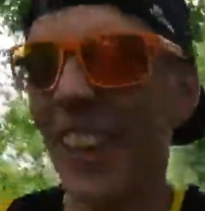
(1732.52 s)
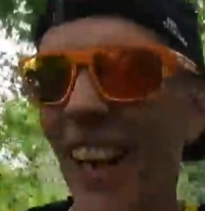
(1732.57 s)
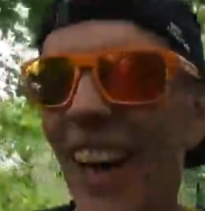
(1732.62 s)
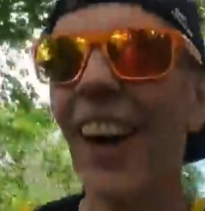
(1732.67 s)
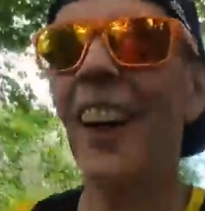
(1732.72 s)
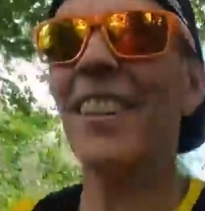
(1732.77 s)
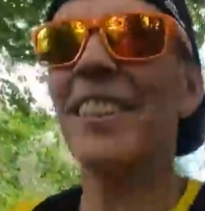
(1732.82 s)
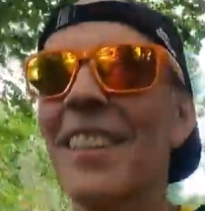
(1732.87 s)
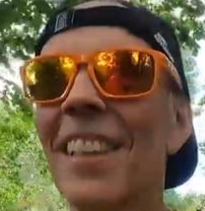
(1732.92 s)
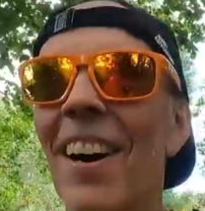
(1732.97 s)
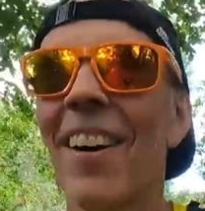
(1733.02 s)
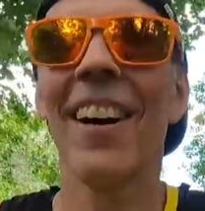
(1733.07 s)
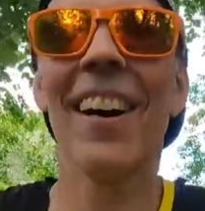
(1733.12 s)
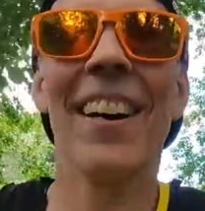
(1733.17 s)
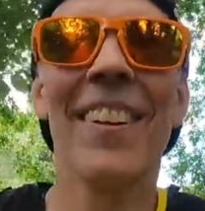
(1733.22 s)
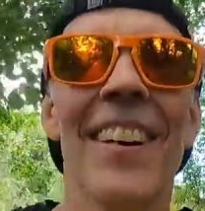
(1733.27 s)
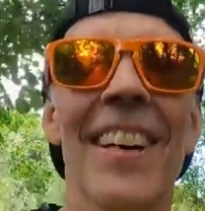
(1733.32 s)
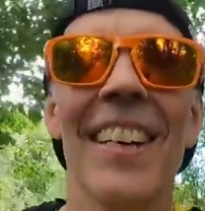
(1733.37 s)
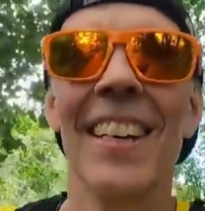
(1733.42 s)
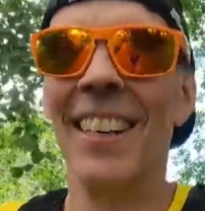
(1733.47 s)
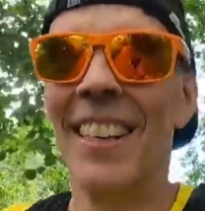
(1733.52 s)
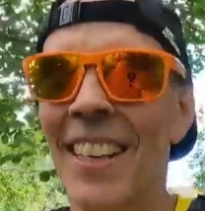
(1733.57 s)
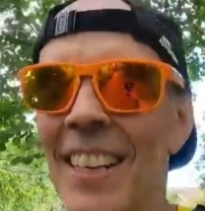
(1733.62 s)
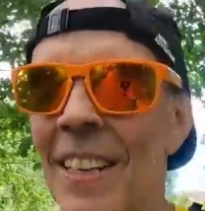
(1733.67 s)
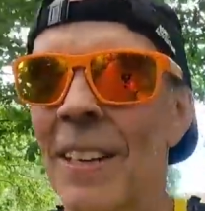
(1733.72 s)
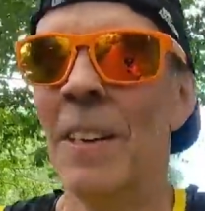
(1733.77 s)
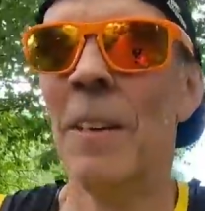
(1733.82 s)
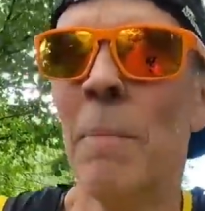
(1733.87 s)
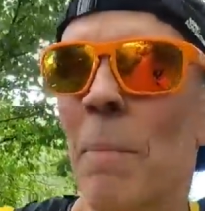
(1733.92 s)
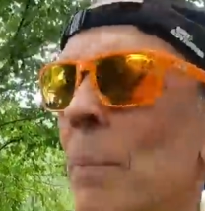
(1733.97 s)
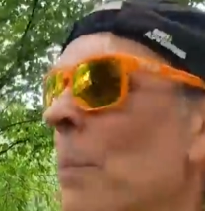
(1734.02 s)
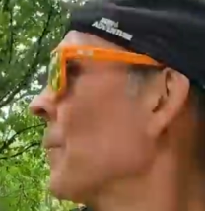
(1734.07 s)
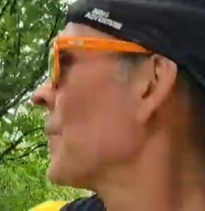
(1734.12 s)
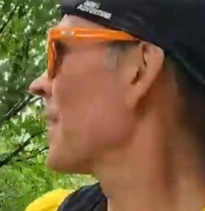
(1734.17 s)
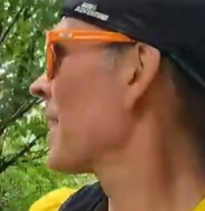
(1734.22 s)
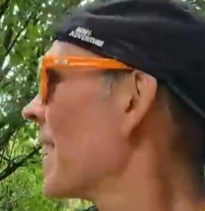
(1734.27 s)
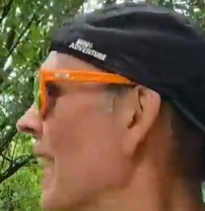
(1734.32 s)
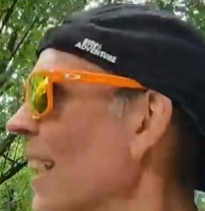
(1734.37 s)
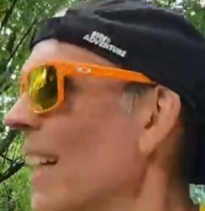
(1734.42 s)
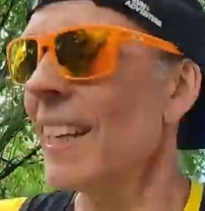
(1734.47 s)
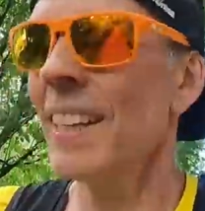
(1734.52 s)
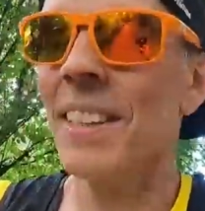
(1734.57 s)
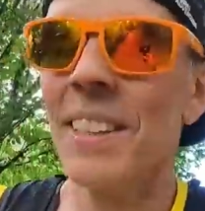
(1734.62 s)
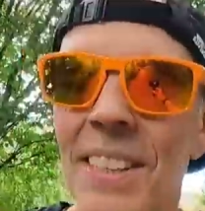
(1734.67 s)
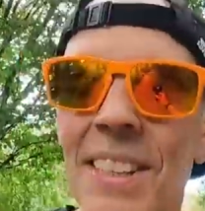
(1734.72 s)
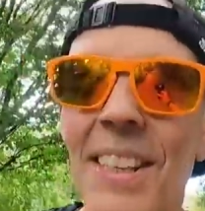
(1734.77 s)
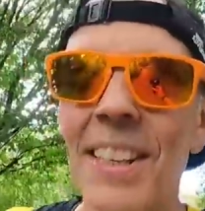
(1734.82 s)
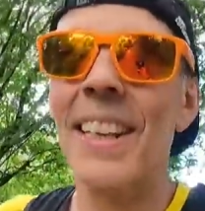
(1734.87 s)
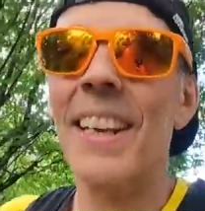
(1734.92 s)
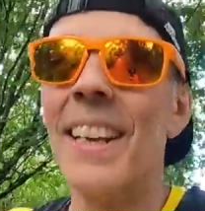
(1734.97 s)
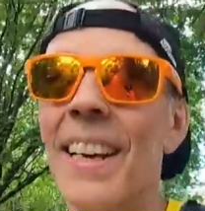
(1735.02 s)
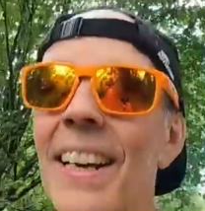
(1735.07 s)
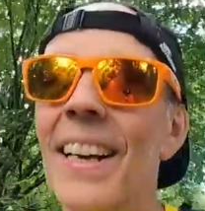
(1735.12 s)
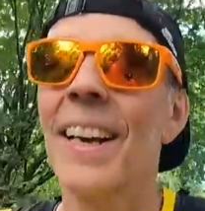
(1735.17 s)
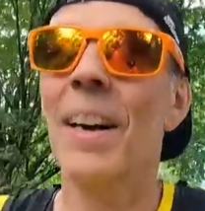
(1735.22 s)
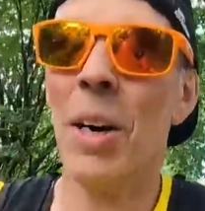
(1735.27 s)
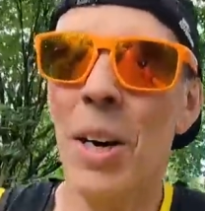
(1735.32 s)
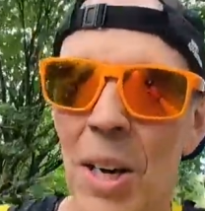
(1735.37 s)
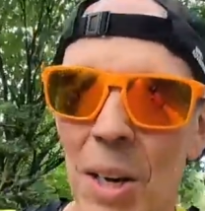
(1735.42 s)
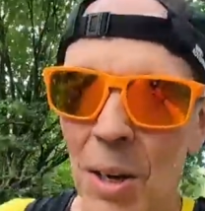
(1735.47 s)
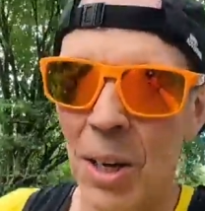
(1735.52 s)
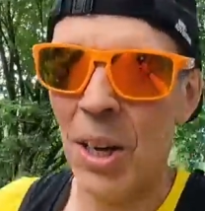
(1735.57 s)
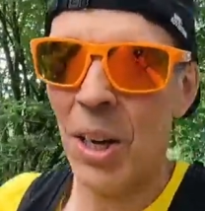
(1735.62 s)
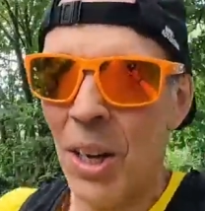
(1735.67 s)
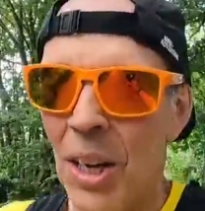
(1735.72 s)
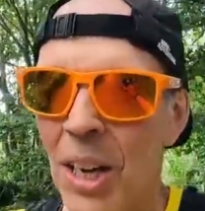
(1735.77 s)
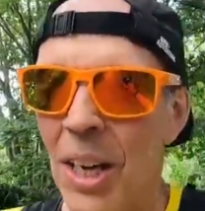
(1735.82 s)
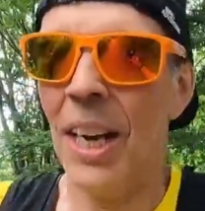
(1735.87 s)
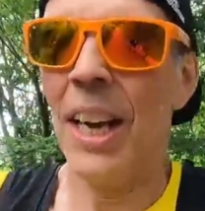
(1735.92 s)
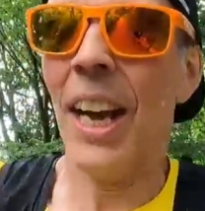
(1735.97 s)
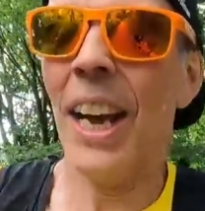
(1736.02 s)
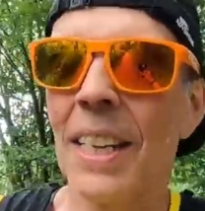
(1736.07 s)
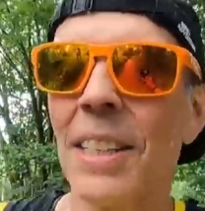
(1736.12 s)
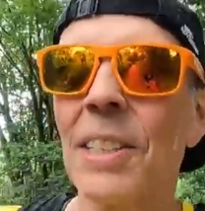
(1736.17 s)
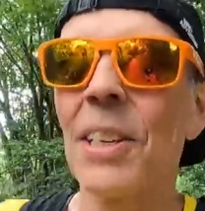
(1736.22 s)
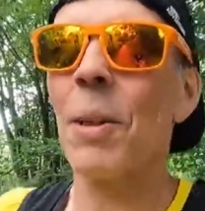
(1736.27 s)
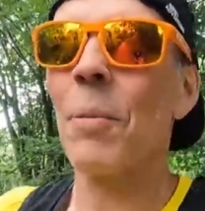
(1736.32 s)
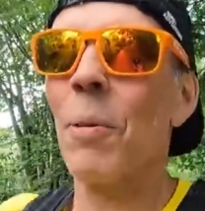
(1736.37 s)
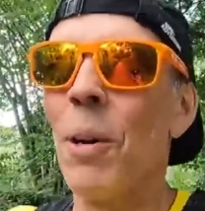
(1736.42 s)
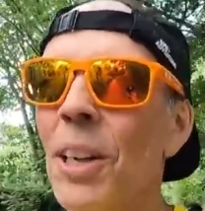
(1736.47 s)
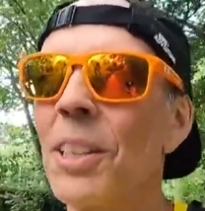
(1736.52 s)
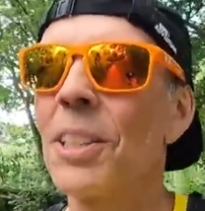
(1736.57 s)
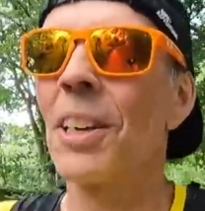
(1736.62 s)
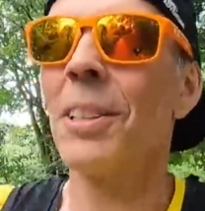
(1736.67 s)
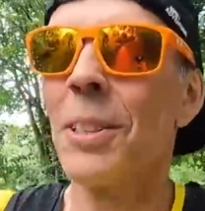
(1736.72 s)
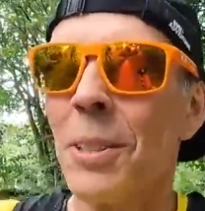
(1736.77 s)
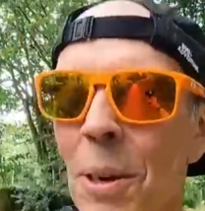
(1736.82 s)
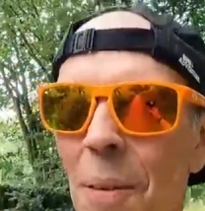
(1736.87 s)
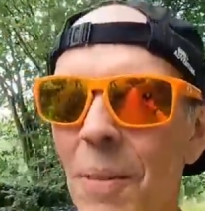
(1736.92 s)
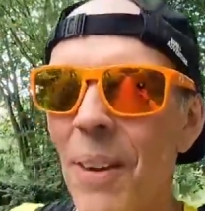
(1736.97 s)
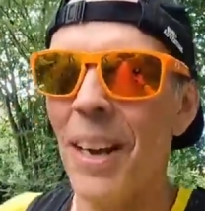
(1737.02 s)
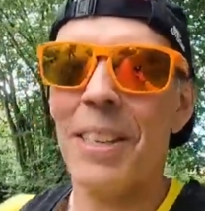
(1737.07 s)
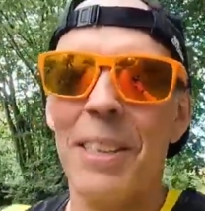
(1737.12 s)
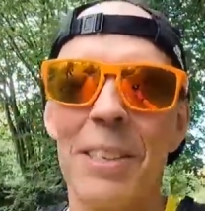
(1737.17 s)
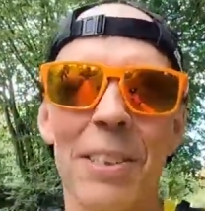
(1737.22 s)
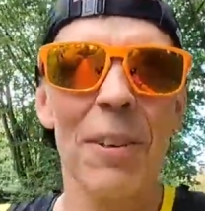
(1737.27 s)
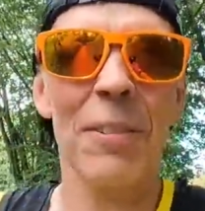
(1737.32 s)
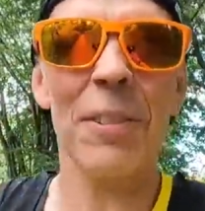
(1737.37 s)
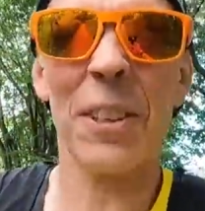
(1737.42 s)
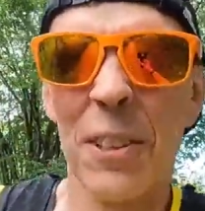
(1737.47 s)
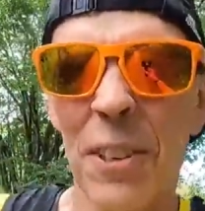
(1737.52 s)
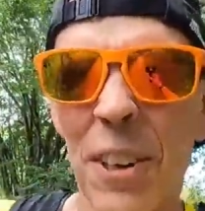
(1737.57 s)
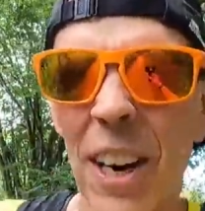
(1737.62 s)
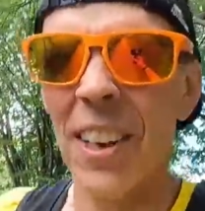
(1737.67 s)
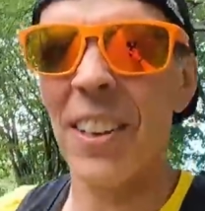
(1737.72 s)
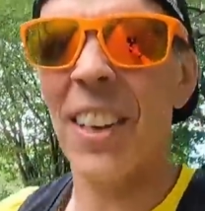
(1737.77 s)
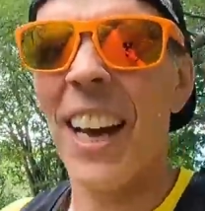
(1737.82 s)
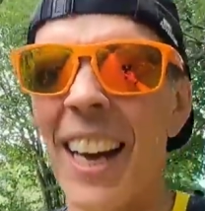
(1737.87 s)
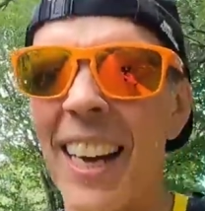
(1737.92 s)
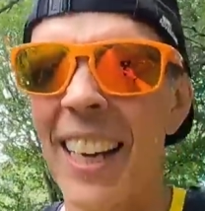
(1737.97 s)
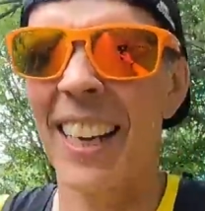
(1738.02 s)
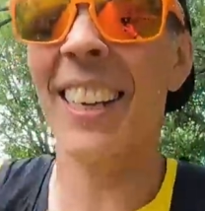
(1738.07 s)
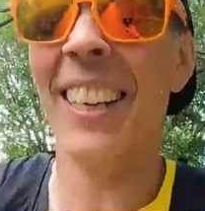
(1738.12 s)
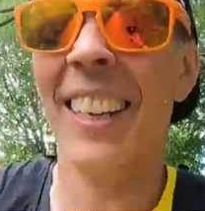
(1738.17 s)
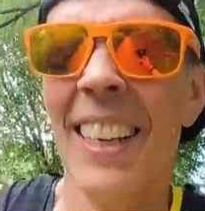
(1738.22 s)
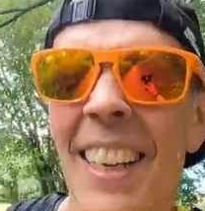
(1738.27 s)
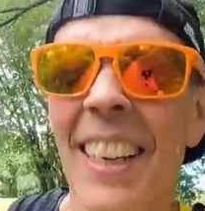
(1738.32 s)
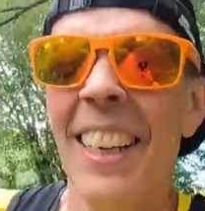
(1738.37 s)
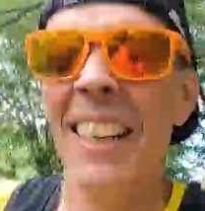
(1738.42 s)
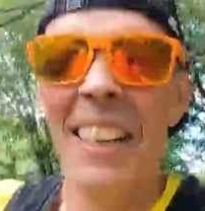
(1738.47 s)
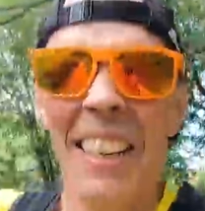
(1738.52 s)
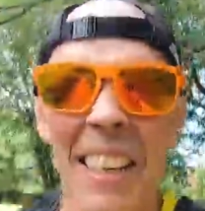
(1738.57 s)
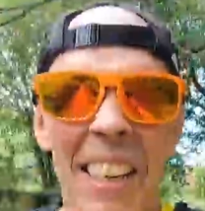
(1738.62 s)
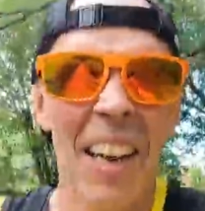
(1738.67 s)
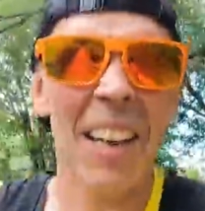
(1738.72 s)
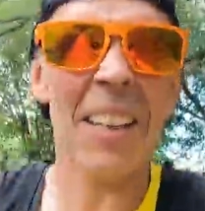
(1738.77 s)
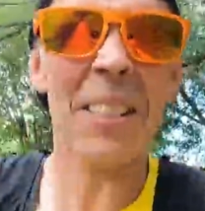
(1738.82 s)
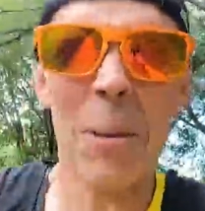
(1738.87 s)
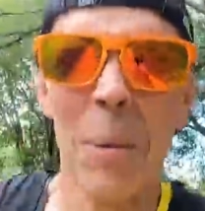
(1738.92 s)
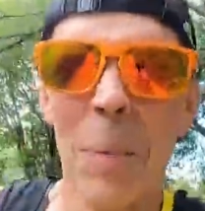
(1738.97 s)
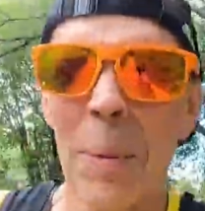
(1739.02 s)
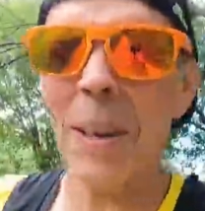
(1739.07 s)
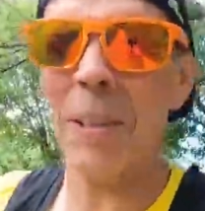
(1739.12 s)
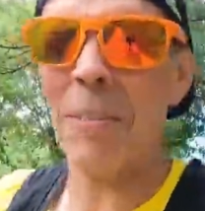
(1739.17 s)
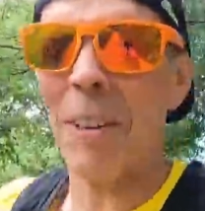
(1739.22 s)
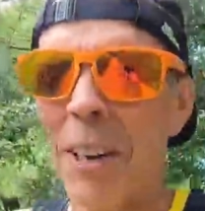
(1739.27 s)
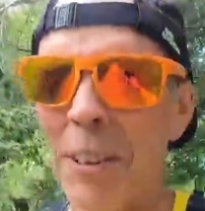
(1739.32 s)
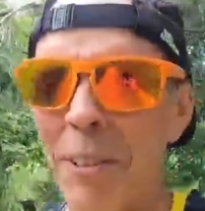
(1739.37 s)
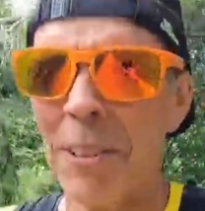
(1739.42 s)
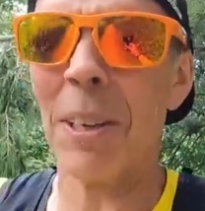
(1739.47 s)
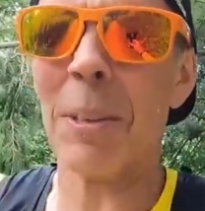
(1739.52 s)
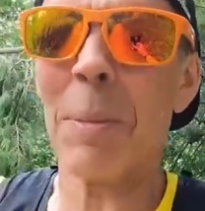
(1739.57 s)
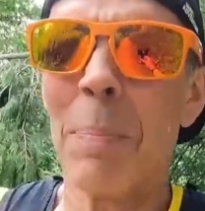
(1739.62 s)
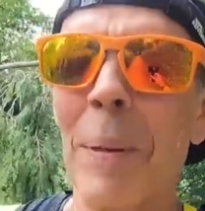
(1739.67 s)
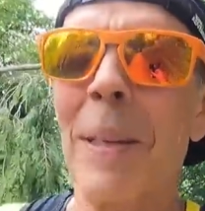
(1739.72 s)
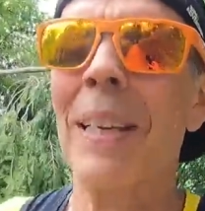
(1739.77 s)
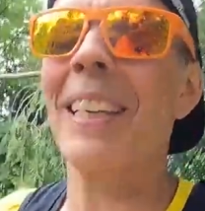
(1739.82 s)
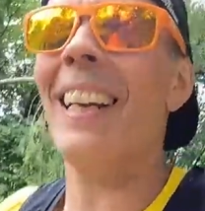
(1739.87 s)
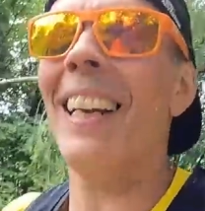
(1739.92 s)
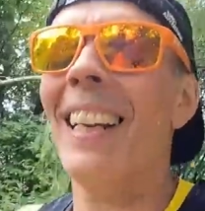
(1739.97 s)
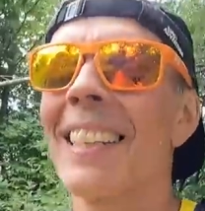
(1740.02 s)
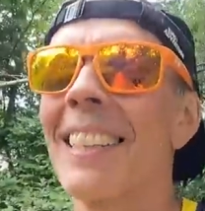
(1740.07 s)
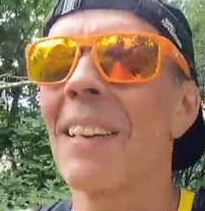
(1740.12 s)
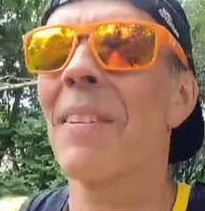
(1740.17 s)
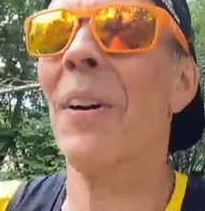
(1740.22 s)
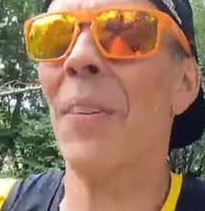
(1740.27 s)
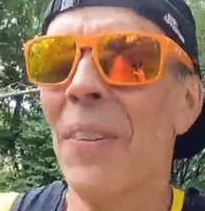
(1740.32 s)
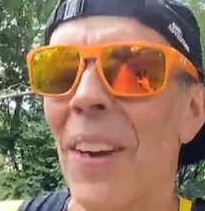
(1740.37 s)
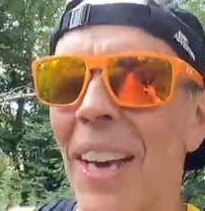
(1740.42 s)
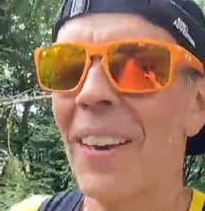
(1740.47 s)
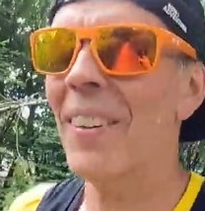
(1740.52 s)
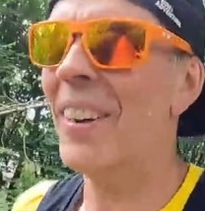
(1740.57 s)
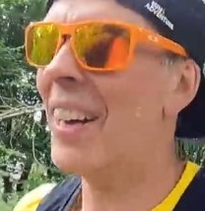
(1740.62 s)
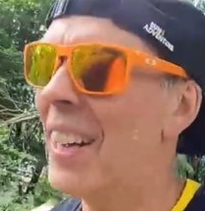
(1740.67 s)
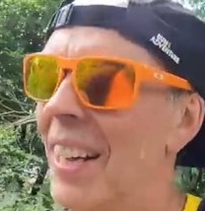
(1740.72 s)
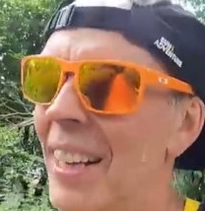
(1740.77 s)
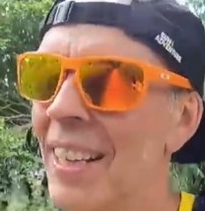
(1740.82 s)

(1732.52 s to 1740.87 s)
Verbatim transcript: the last time into the uh, into the woods, onto a bit of softer trail. That last little bit of road does beat your legs up a bit.